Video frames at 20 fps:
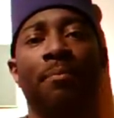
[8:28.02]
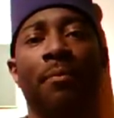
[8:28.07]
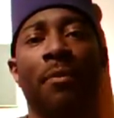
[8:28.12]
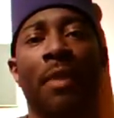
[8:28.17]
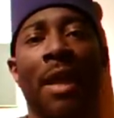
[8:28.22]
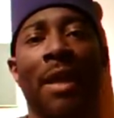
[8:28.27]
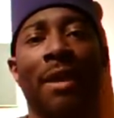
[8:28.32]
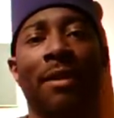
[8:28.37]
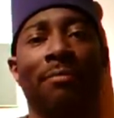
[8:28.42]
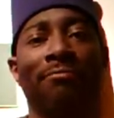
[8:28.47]

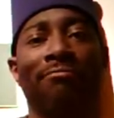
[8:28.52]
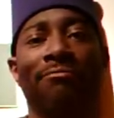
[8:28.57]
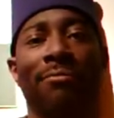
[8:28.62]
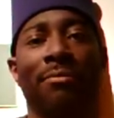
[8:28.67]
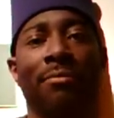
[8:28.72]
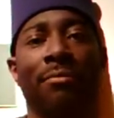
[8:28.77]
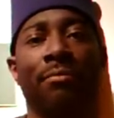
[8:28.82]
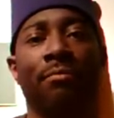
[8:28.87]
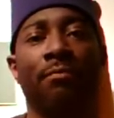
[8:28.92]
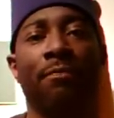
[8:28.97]
like
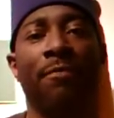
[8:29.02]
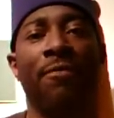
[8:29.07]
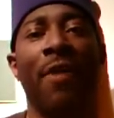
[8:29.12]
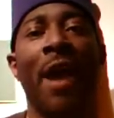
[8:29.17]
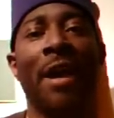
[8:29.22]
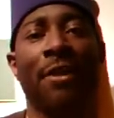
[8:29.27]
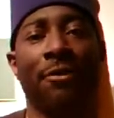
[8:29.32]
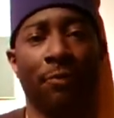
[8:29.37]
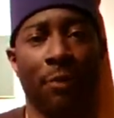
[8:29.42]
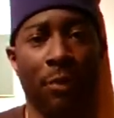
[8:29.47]

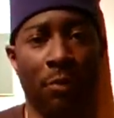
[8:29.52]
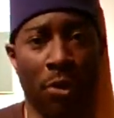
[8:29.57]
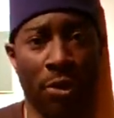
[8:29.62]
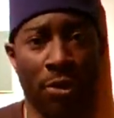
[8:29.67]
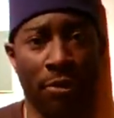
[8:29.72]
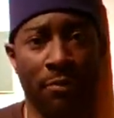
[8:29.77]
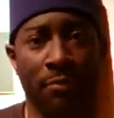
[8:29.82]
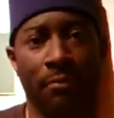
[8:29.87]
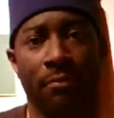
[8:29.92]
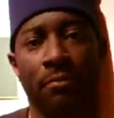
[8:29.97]
factory
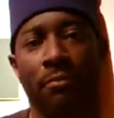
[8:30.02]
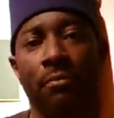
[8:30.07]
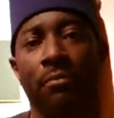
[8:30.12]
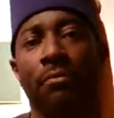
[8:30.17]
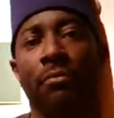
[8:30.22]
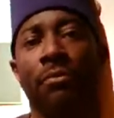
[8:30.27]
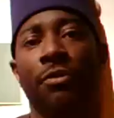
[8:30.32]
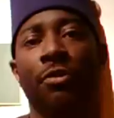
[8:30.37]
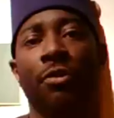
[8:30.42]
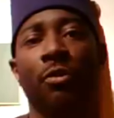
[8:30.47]
work,
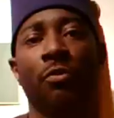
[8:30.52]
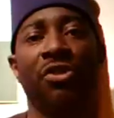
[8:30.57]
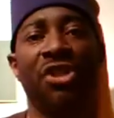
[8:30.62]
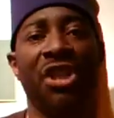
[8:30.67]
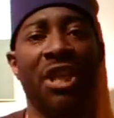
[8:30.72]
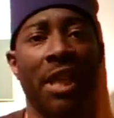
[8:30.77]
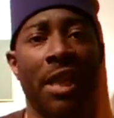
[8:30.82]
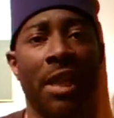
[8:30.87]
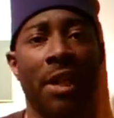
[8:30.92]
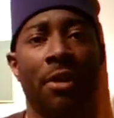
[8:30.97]
you know,
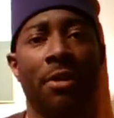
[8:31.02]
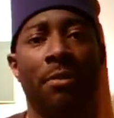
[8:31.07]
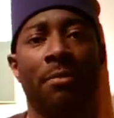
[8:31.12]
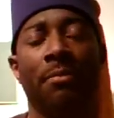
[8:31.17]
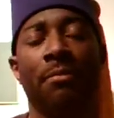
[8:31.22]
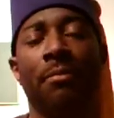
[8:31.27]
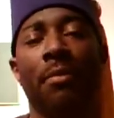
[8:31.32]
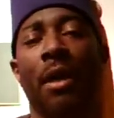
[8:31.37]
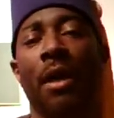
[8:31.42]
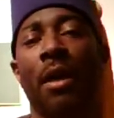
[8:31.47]

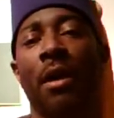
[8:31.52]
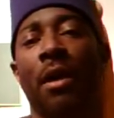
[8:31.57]
GM,